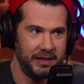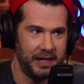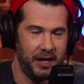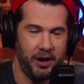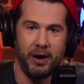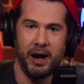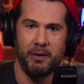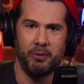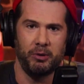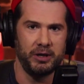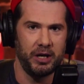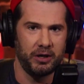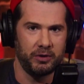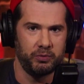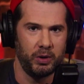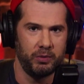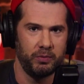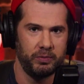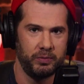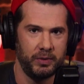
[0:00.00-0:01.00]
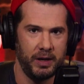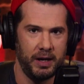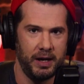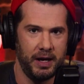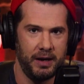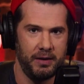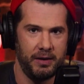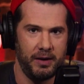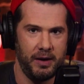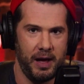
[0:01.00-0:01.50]
the, all right, well, look,
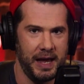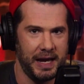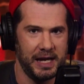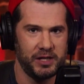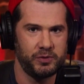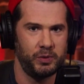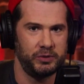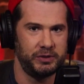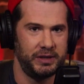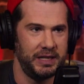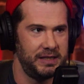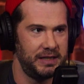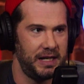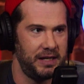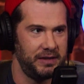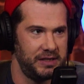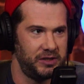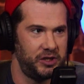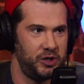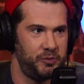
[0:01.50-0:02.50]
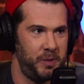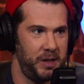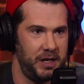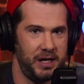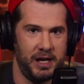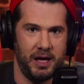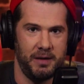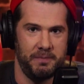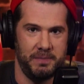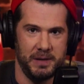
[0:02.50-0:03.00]
I guess we'll tease it out. This has
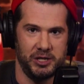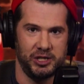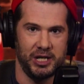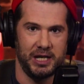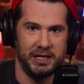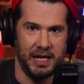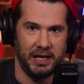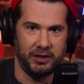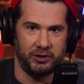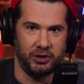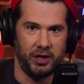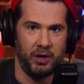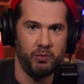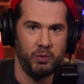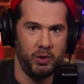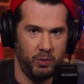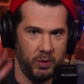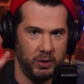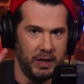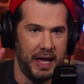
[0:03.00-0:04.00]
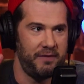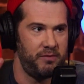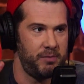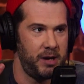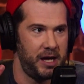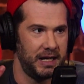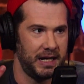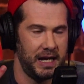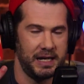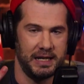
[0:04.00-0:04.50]
been BJ Dichter, and we'll have him
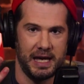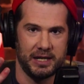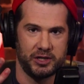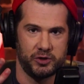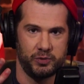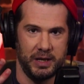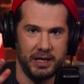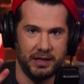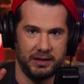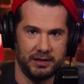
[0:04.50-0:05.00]
on again next week.